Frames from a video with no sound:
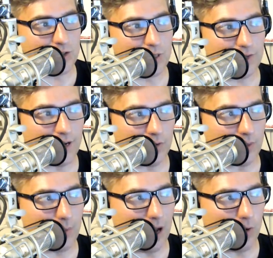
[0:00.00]
give out the
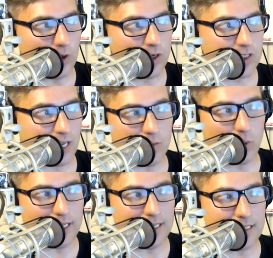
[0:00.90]
powers and
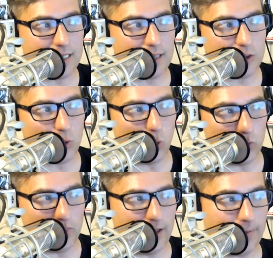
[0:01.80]
when to
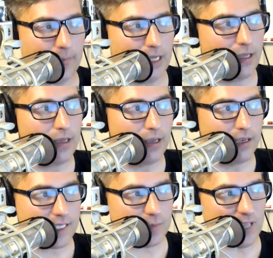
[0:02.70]
hold them.
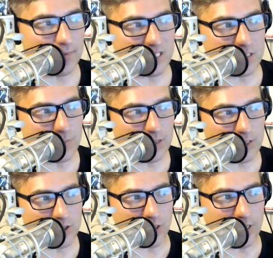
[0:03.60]
Sometimes it's about the
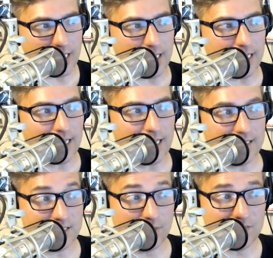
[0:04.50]
journey.
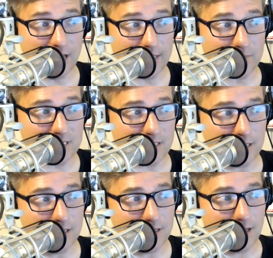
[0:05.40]
Sometimes
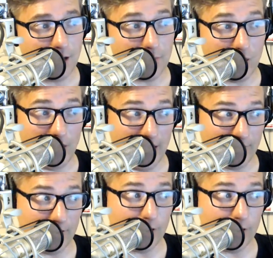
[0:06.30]
about having a